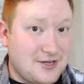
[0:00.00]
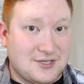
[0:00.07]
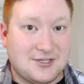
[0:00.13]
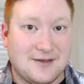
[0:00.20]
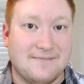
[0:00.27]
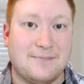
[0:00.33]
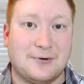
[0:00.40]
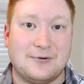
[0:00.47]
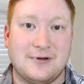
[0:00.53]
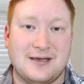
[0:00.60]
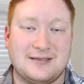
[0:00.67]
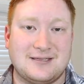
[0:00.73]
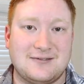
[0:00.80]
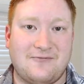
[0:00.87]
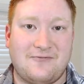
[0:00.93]
simple.
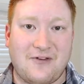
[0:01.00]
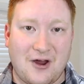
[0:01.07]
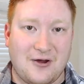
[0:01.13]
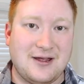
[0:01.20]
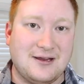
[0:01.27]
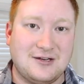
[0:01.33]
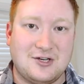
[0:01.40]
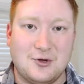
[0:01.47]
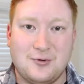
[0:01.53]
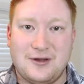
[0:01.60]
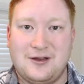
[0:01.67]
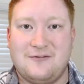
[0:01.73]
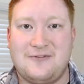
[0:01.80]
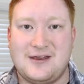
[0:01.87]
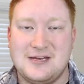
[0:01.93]
It's very
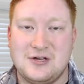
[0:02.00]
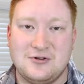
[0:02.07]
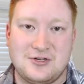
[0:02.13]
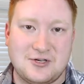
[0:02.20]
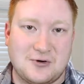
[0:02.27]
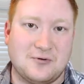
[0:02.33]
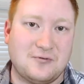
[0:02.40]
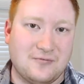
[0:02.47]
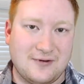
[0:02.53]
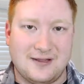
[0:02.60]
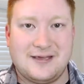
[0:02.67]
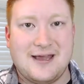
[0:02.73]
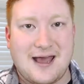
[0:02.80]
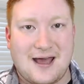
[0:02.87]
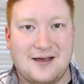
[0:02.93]
intuitive, and you don't
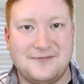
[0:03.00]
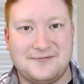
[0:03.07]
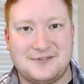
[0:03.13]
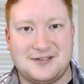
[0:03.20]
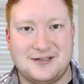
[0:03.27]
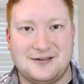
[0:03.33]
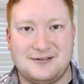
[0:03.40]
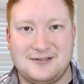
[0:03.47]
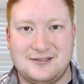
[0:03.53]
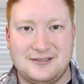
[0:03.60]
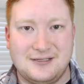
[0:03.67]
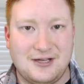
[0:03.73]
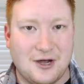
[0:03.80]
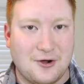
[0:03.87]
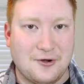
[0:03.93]
really have to
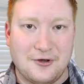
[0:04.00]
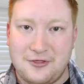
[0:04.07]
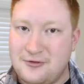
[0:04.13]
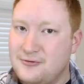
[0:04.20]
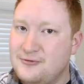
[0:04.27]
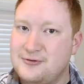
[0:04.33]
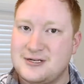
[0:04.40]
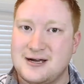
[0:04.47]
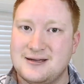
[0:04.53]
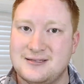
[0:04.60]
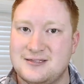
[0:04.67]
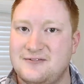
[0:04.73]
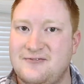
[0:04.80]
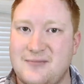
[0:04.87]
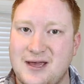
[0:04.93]
go through
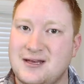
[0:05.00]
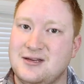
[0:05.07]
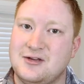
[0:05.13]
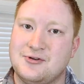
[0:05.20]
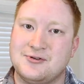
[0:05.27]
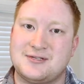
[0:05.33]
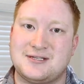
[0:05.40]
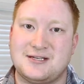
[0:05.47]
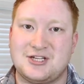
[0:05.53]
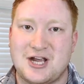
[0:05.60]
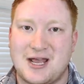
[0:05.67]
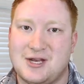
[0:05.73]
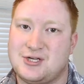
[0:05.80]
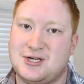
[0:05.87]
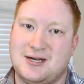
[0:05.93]
tons of menus to
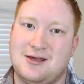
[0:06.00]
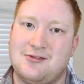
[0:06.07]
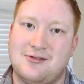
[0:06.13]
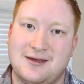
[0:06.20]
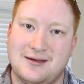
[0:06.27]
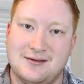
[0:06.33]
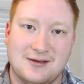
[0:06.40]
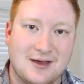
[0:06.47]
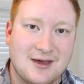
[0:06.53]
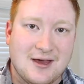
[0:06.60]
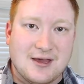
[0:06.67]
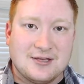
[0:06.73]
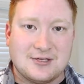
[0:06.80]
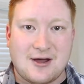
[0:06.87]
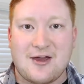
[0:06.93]
change anything.
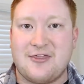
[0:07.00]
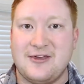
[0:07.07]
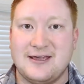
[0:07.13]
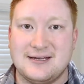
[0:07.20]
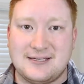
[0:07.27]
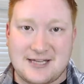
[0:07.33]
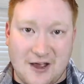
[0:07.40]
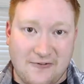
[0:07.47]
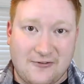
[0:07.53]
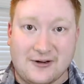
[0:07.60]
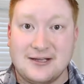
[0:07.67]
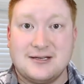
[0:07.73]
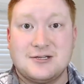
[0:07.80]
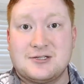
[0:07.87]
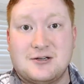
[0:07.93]
So I think it
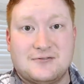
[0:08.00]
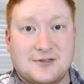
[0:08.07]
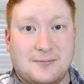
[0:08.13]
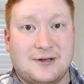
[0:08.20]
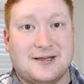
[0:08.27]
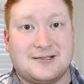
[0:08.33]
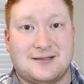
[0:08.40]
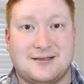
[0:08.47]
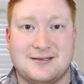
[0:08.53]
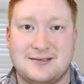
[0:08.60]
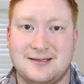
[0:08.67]
definitely deserves a place on this